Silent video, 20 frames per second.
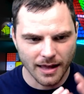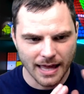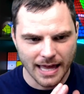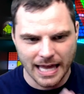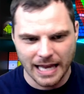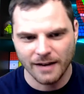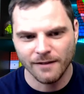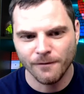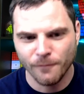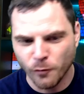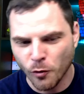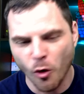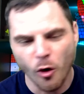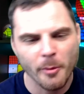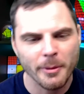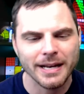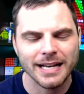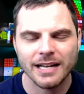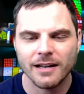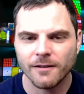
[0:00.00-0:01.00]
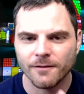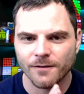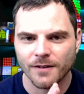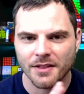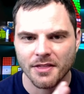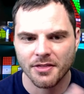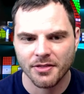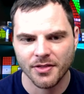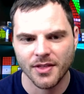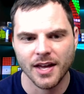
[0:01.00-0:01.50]
informative
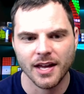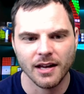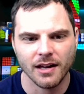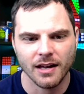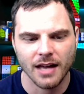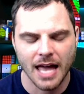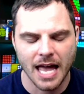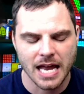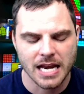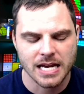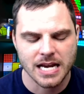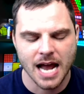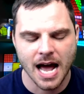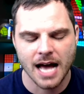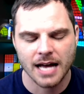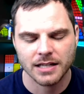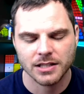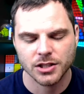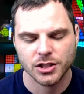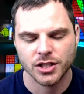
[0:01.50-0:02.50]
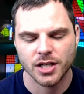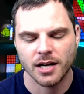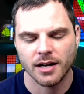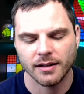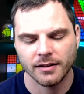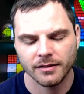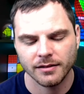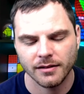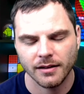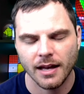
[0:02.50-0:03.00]
thing and not
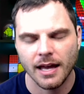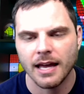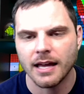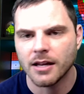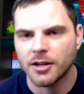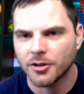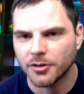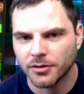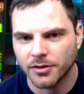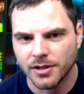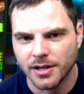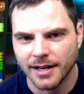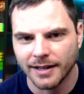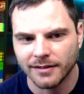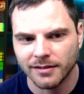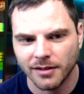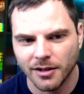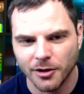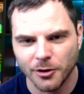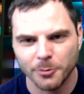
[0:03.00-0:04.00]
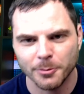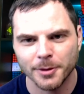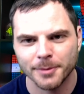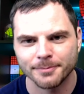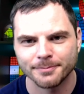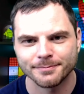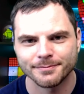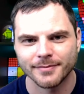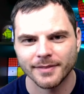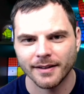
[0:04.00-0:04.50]
just, hey, here's the next cube.
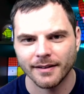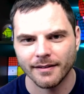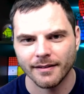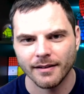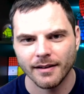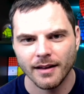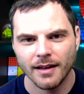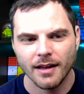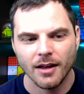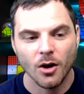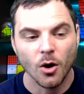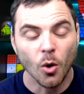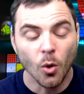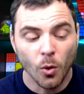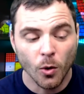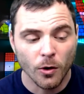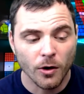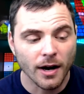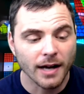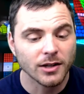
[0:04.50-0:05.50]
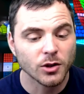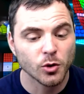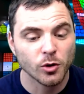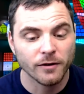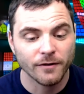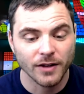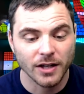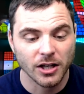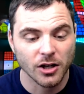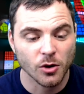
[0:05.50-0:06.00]
Or I do a
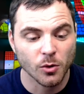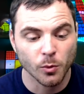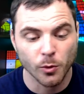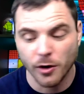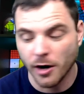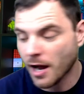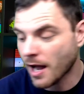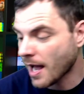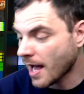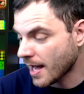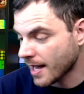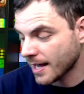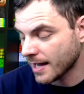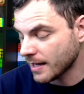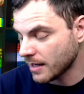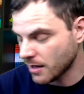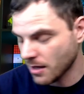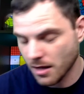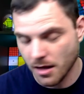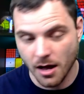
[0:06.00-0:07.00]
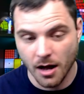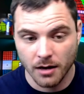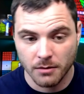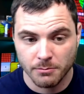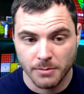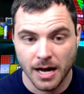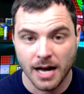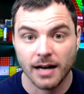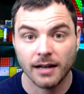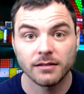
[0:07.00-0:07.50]
video where I
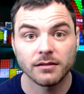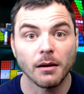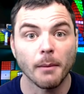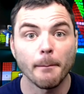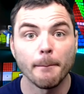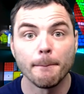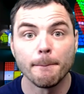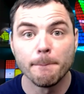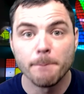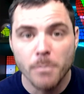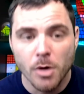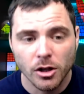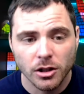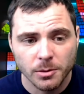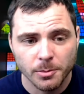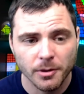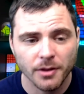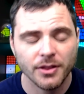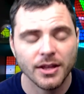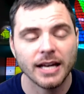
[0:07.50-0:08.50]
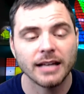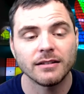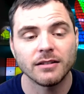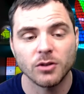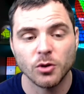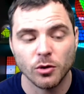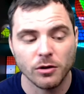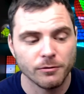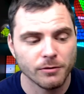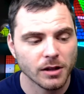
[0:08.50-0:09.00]
unbox multiple things and
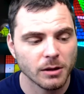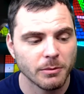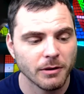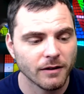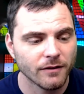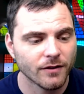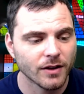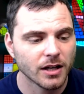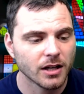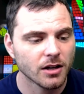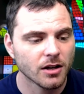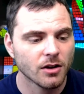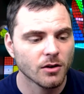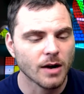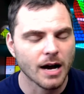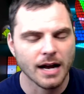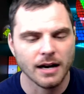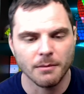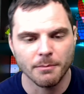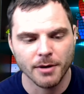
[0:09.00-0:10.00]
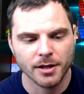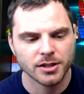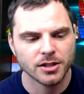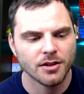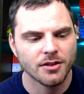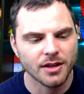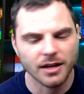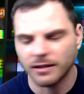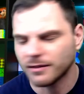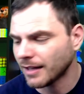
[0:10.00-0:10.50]
do a really big video on a bunch
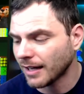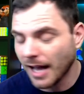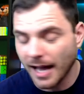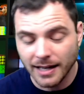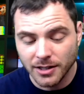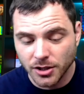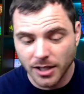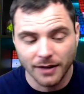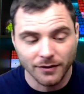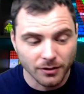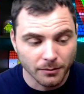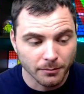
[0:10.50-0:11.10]
of things. Like, I actually have